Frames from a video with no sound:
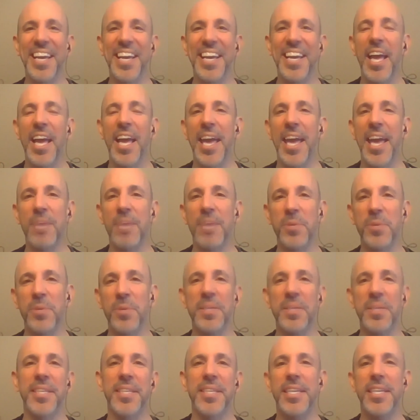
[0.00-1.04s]
And really
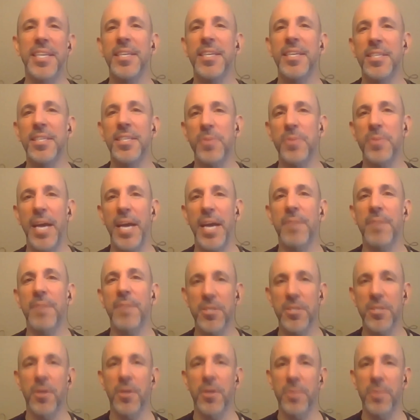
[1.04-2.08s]
the key is we have to
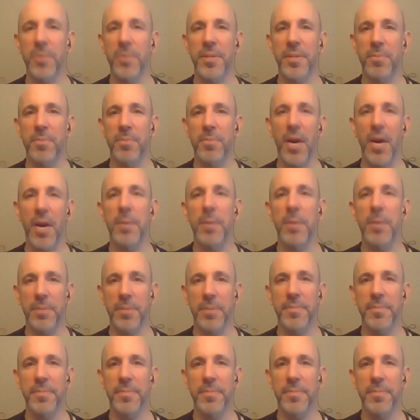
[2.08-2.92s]
start with the problem.